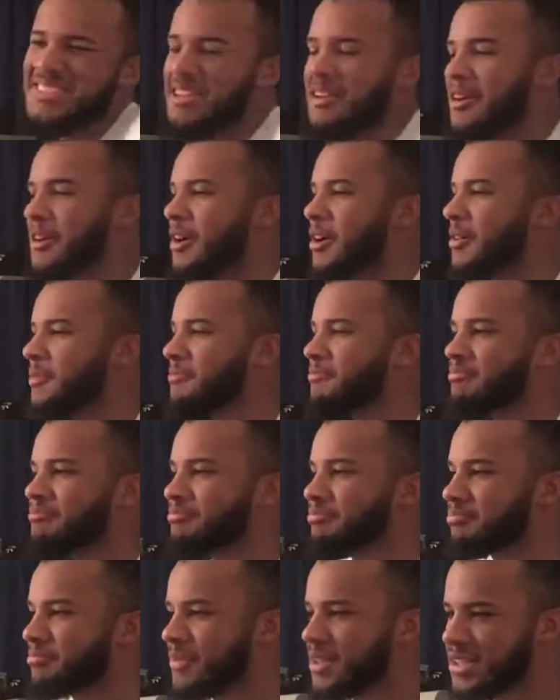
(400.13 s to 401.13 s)
sorry.
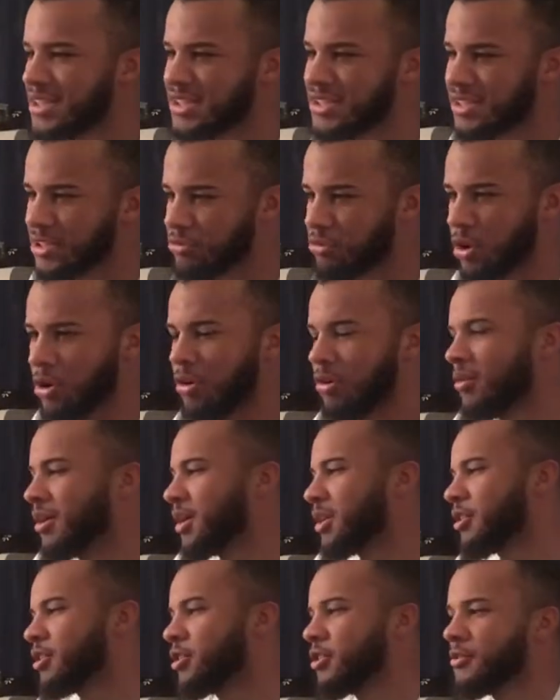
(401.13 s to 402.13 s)
This is a girl
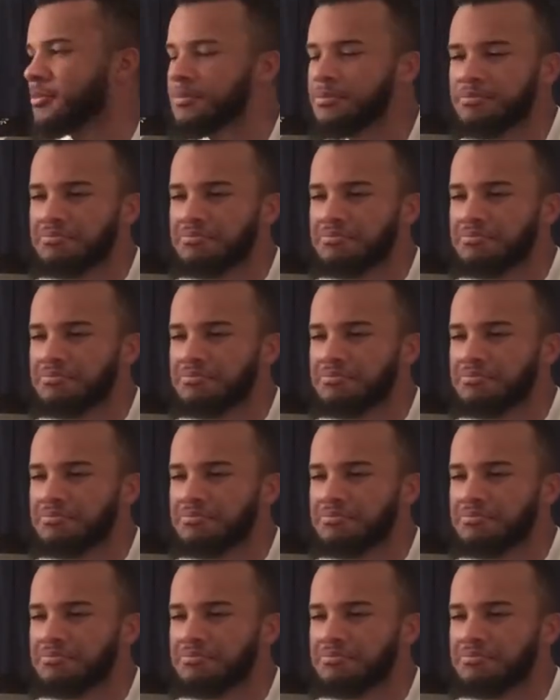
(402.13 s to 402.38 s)
right here.